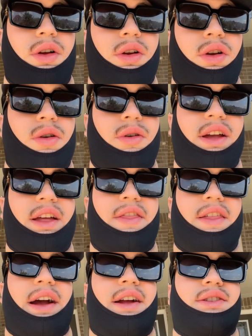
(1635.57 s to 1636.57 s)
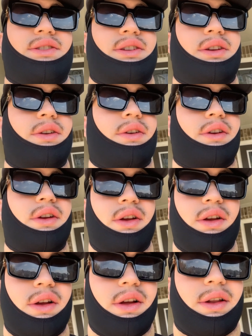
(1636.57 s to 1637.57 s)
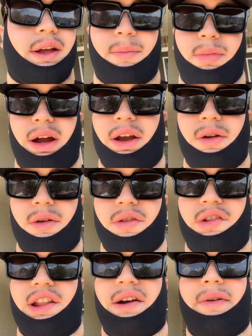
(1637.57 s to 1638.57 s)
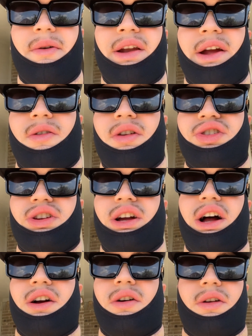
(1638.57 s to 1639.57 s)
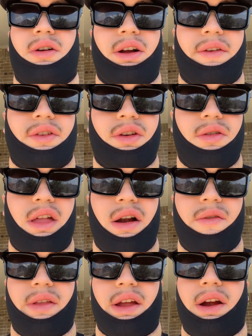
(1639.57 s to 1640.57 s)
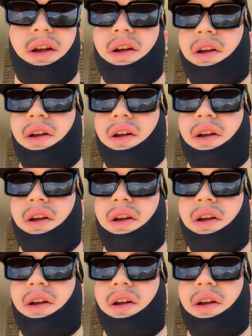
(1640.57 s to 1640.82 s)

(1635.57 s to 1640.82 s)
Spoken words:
go get that like brand new. So that way when I go to Chicago, I don't have to do that over there.